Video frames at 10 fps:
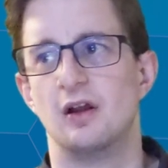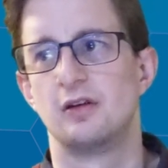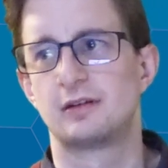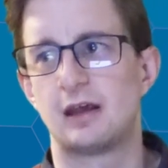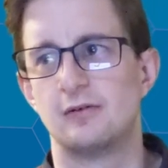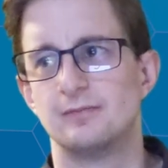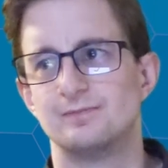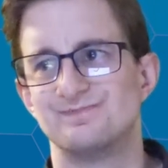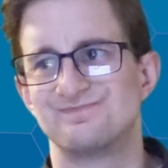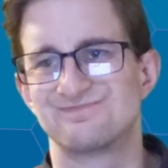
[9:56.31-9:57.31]
So
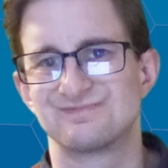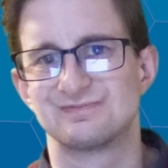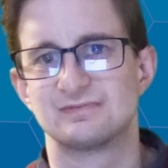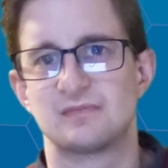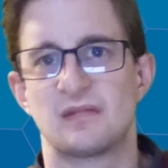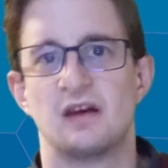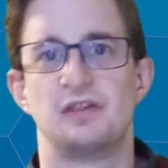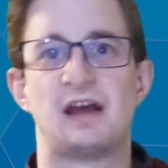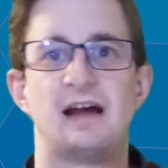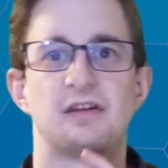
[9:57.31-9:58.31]

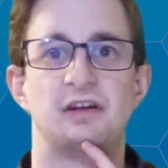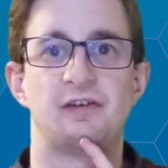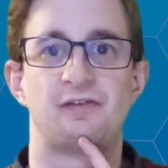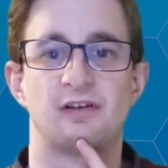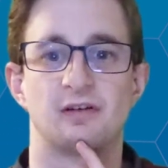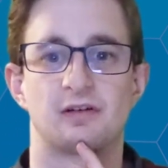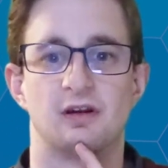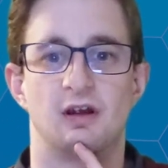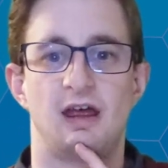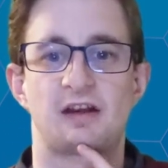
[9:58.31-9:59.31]
that's the difference.
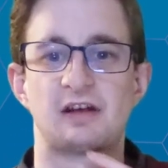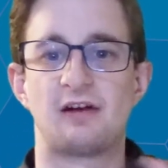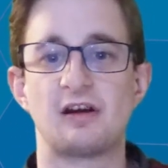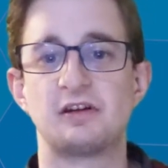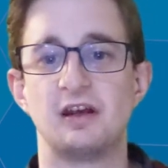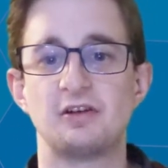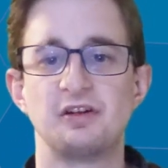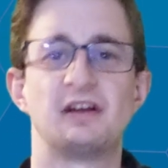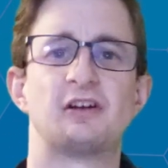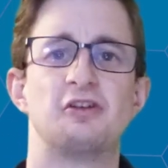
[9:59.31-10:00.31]
Accelerator, you
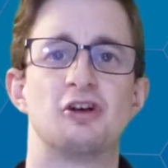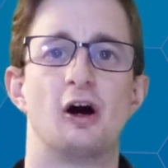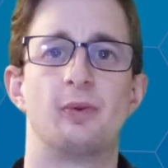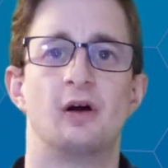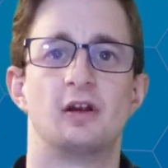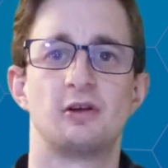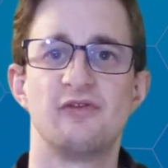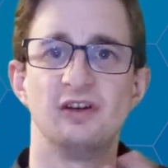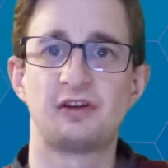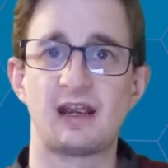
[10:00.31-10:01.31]
did a good job. You
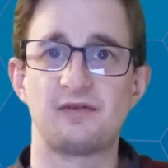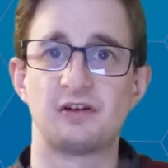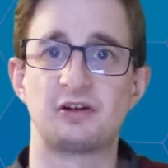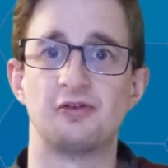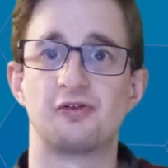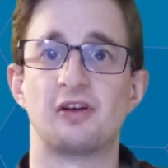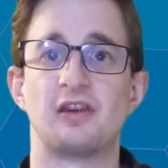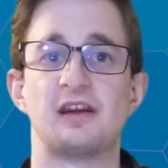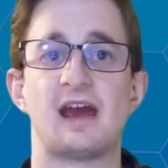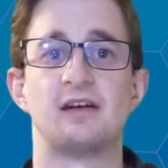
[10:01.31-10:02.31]
even saved the children
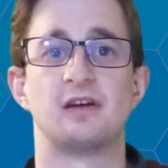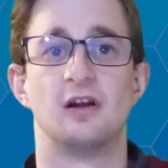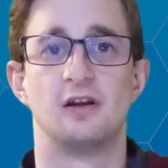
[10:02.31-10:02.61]
at the end.